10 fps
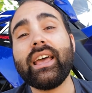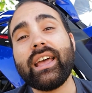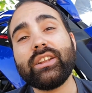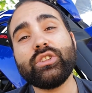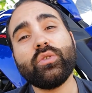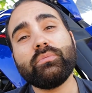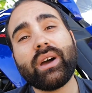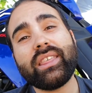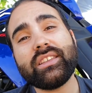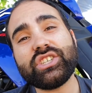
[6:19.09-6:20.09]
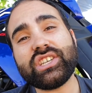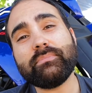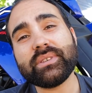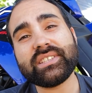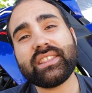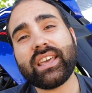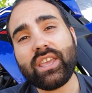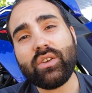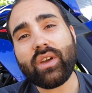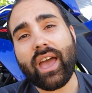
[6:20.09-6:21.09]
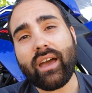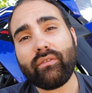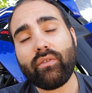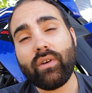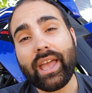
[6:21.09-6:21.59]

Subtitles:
and don't buy the cheapest thing you have.